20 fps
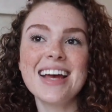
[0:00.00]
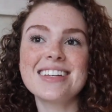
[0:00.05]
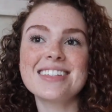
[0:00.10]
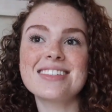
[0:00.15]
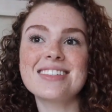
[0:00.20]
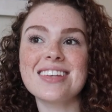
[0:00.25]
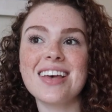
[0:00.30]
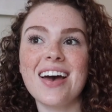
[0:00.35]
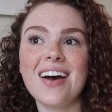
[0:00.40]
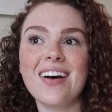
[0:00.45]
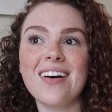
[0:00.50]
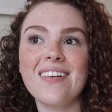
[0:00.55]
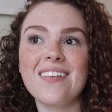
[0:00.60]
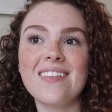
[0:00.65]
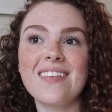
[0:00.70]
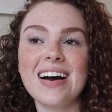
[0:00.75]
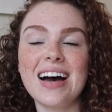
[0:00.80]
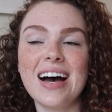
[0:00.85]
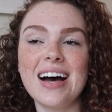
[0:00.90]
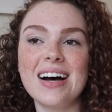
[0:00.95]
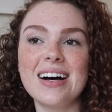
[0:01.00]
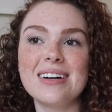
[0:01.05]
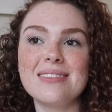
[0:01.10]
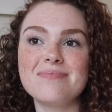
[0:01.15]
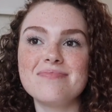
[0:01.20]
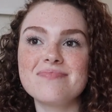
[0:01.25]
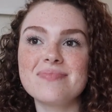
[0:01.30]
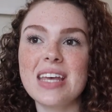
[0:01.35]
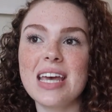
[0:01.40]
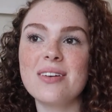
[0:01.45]
So
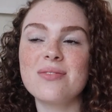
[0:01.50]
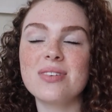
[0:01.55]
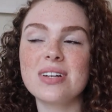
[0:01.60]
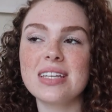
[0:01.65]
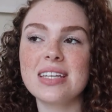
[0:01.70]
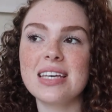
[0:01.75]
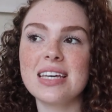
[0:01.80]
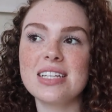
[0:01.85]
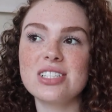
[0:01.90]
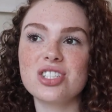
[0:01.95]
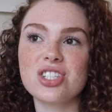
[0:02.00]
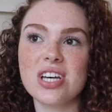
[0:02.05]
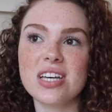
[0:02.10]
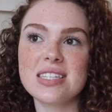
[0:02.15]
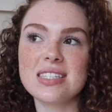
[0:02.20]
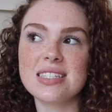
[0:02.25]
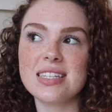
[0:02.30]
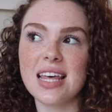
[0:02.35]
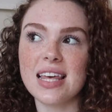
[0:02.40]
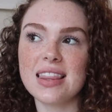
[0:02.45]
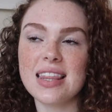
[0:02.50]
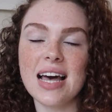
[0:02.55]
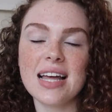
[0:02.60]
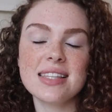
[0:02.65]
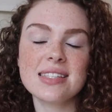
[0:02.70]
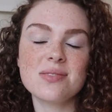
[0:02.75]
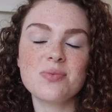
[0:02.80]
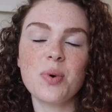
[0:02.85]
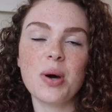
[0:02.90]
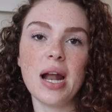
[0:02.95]
it really just like,
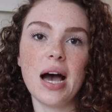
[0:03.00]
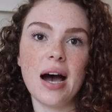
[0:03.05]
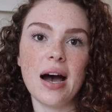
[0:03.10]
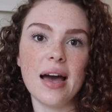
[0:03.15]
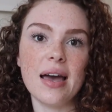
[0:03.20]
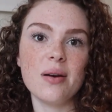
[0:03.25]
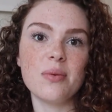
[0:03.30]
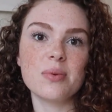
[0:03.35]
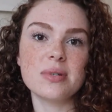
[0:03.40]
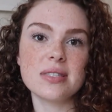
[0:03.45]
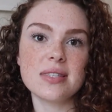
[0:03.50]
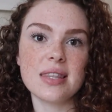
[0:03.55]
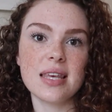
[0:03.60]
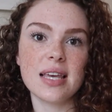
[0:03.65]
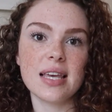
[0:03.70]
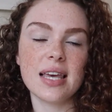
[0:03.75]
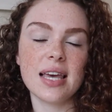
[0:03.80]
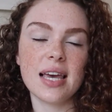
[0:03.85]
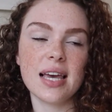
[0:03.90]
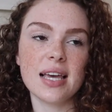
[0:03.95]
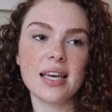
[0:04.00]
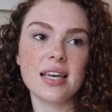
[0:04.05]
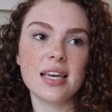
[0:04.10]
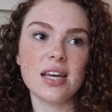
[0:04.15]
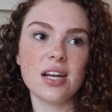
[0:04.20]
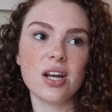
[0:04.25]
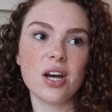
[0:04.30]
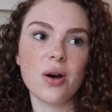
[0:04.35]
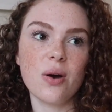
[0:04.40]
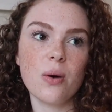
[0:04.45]
that's what I was thinking.
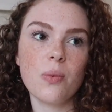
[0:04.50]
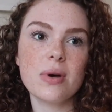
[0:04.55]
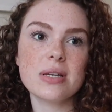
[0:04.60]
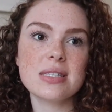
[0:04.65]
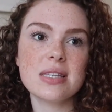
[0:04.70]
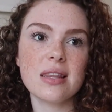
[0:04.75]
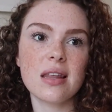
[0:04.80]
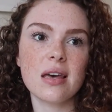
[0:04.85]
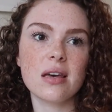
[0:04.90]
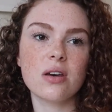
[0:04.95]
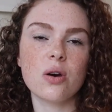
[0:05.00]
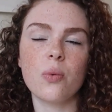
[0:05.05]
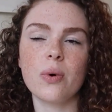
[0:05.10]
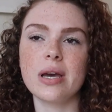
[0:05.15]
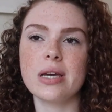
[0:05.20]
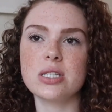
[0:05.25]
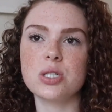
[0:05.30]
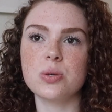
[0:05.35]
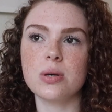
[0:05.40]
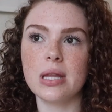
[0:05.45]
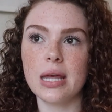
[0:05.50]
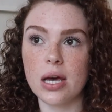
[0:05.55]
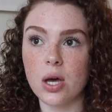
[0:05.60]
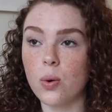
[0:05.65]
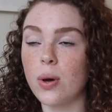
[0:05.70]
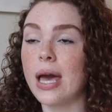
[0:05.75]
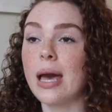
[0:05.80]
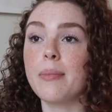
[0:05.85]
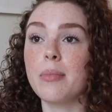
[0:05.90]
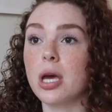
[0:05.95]
You know, I wasn't like going into it like,
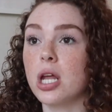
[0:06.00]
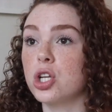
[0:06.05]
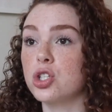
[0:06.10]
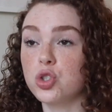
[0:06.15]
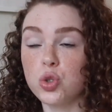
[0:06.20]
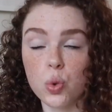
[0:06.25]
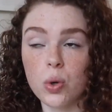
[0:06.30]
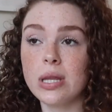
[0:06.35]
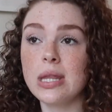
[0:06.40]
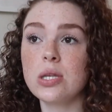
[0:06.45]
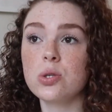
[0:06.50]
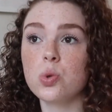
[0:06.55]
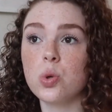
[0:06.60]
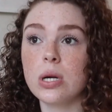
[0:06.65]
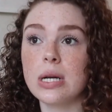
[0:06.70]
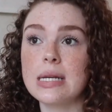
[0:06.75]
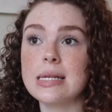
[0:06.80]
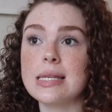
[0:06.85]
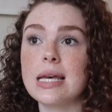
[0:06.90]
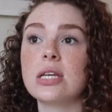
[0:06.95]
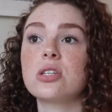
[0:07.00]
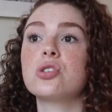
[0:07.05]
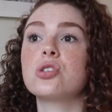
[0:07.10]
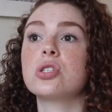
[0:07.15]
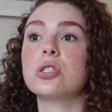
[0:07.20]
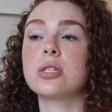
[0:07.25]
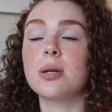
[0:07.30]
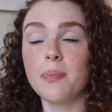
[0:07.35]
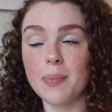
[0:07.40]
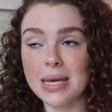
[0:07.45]
okay, I'm gonna join these organizations
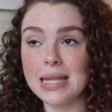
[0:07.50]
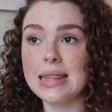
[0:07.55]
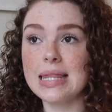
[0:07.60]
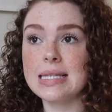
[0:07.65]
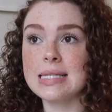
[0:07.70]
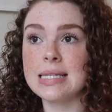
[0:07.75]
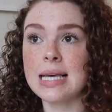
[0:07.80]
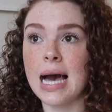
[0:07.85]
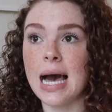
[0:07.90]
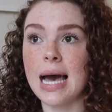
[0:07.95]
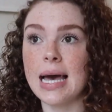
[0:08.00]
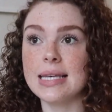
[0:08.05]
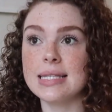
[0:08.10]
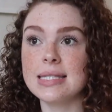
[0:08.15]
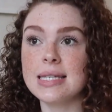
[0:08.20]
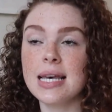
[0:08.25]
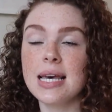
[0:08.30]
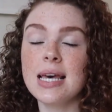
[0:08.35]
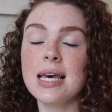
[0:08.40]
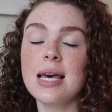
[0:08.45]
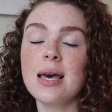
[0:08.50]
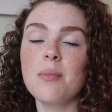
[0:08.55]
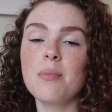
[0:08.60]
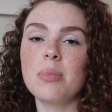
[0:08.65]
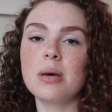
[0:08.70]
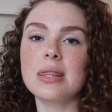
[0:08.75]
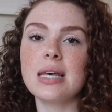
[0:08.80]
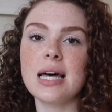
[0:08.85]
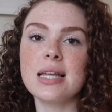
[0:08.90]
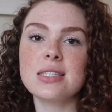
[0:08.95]
just to meet these guys.
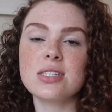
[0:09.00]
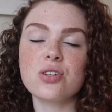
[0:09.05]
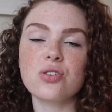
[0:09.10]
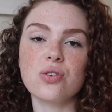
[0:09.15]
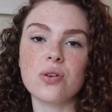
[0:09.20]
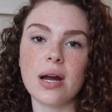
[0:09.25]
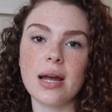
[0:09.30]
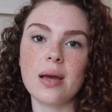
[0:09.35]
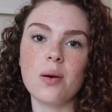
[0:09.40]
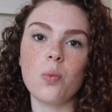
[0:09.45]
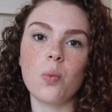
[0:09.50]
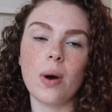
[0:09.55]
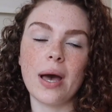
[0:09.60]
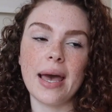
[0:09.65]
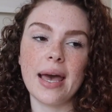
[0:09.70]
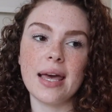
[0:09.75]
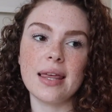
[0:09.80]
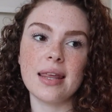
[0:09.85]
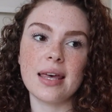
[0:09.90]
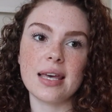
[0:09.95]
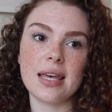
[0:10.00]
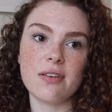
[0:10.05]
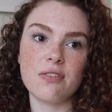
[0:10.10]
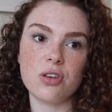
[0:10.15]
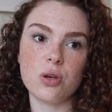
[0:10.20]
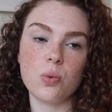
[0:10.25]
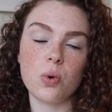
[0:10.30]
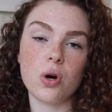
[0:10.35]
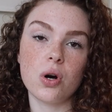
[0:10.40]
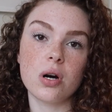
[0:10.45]
But that's a great way, like
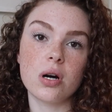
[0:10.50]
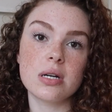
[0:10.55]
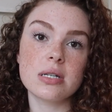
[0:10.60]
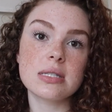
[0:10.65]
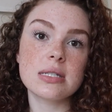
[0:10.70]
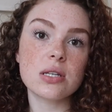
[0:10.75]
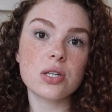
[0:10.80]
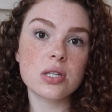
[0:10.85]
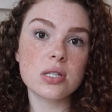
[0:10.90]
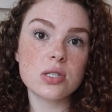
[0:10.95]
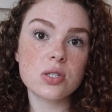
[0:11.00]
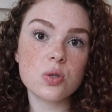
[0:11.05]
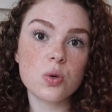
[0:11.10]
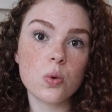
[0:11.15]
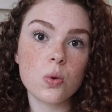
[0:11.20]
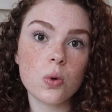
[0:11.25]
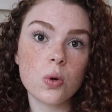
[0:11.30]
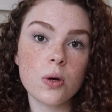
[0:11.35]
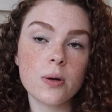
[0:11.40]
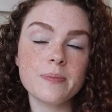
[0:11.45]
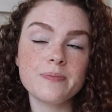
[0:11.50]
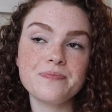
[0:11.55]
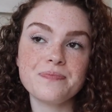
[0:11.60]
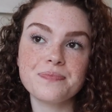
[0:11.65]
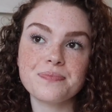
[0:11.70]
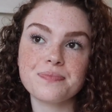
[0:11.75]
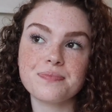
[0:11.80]
if you are still in school,